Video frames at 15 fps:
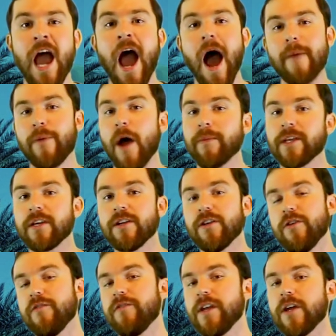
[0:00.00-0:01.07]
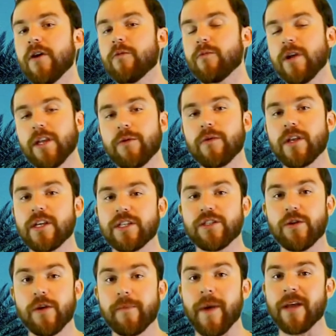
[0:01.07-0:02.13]
I'm probably going to do a video really, really
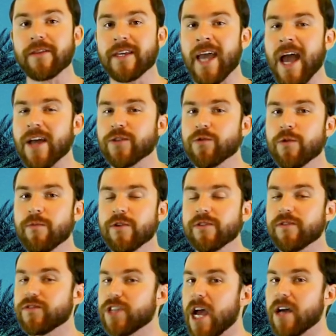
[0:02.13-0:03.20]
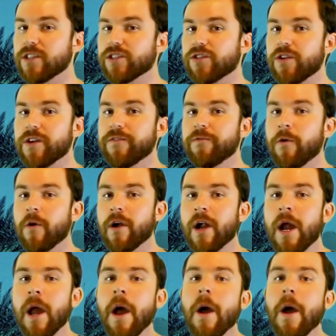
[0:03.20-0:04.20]
soon about the cast rumors of Challenge 34.